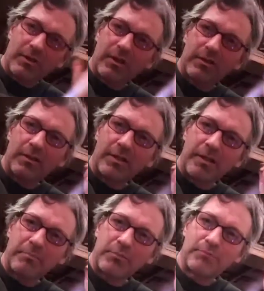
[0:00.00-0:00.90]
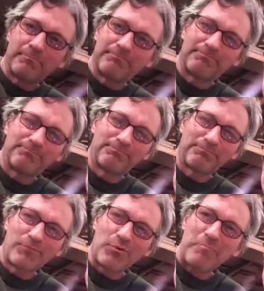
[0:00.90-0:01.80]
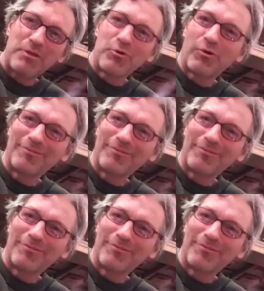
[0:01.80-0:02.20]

And the light blue. Wouldn't that be cool?